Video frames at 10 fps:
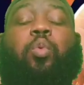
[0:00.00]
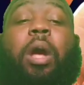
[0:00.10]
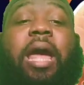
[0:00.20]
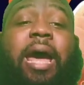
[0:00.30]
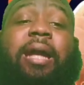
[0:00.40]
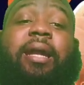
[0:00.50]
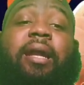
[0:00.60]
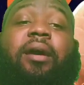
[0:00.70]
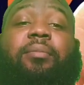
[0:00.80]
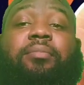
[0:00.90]
we had their
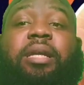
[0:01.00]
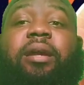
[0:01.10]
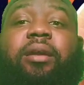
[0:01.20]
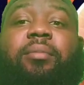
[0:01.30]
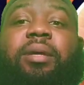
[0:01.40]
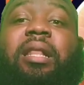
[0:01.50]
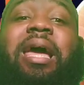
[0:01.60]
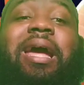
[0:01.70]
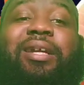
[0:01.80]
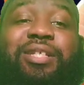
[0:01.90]
number
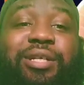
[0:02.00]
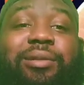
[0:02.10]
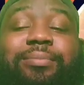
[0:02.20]
last year.